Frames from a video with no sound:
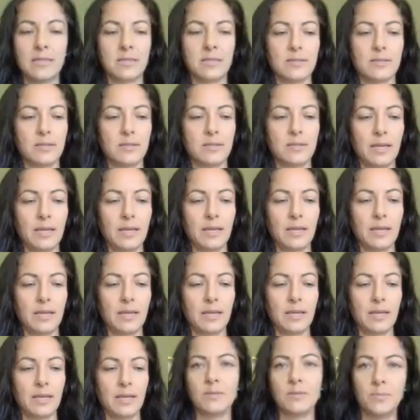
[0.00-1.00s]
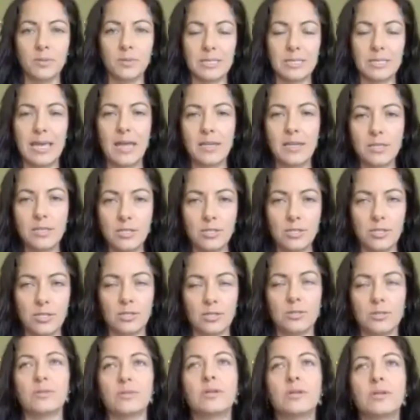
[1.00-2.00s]
tend to, as like vata
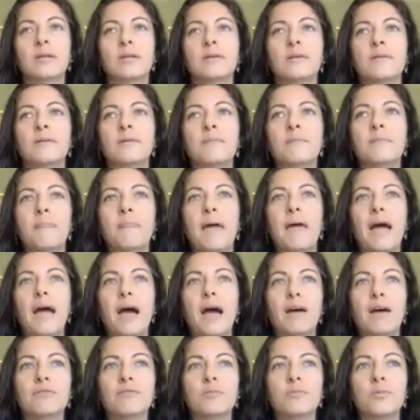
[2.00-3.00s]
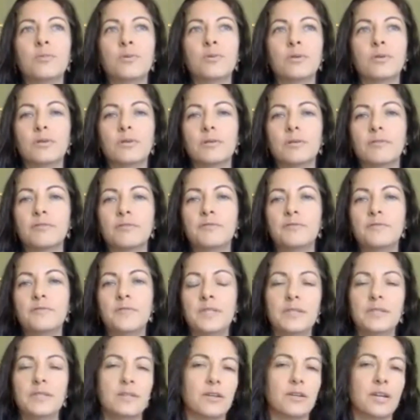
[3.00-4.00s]
people, tend to have
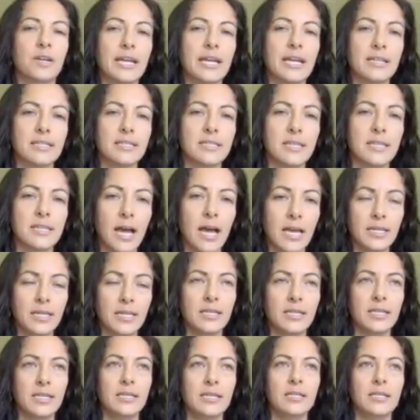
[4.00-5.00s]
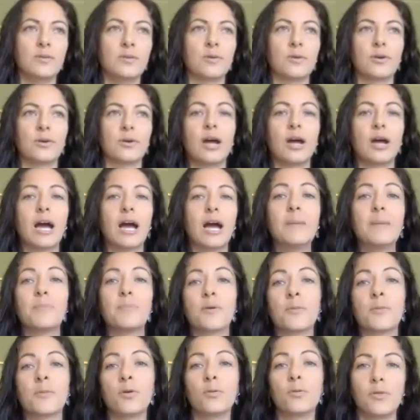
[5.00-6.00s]
more fear and anxiety
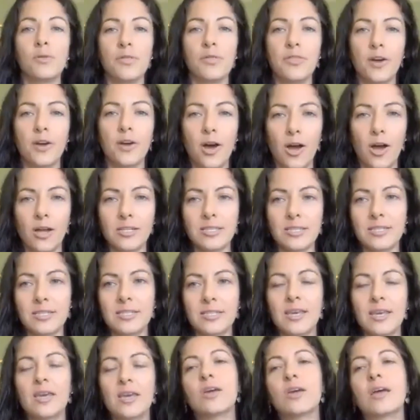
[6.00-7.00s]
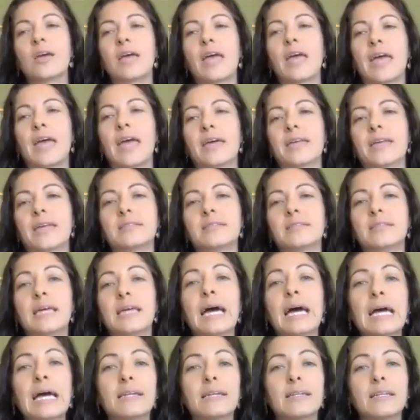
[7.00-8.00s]
or hypermobile thoughts.
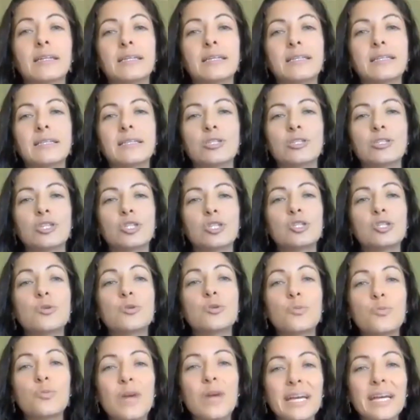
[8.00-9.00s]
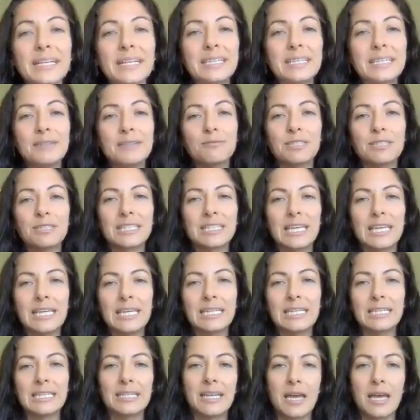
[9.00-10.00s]
And that is directly
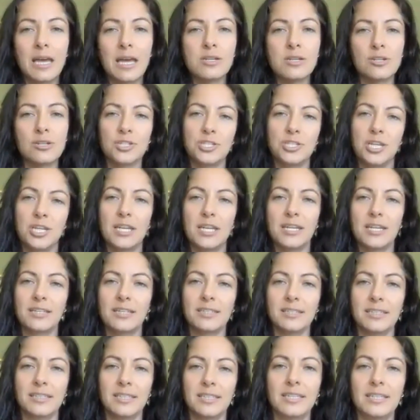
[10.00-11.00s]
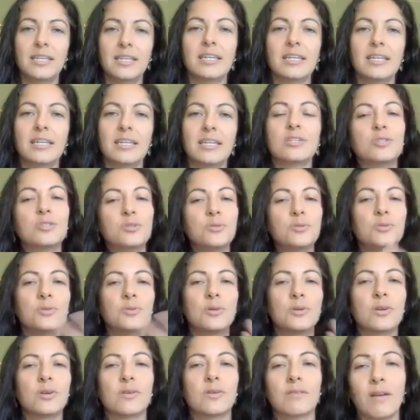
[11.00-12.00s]
related energetically to
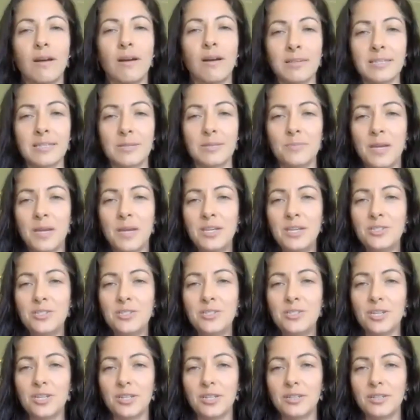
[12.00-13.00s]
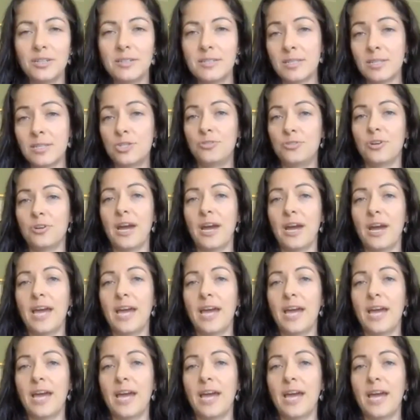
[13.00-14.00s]
constipation, to this
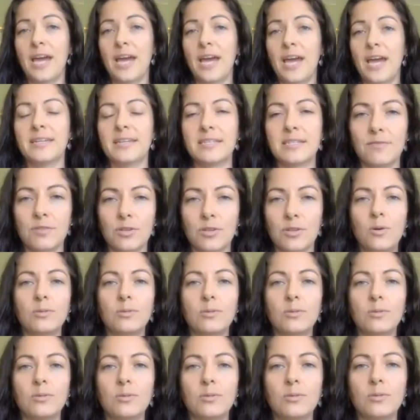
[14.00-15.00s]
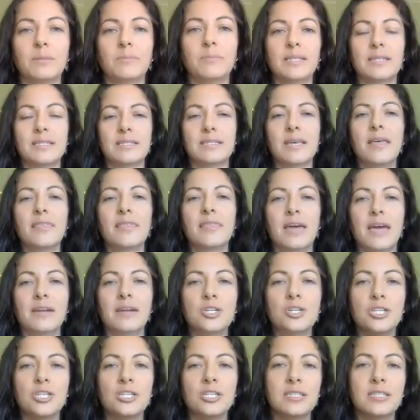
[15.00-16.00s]
dryness of the colon, because
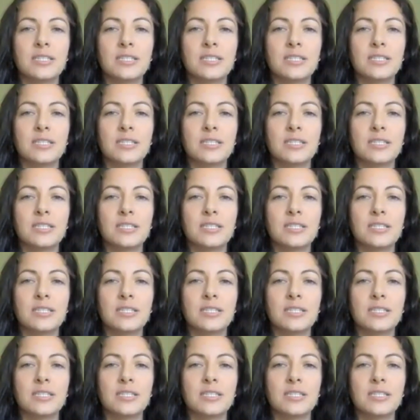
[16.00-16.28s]
the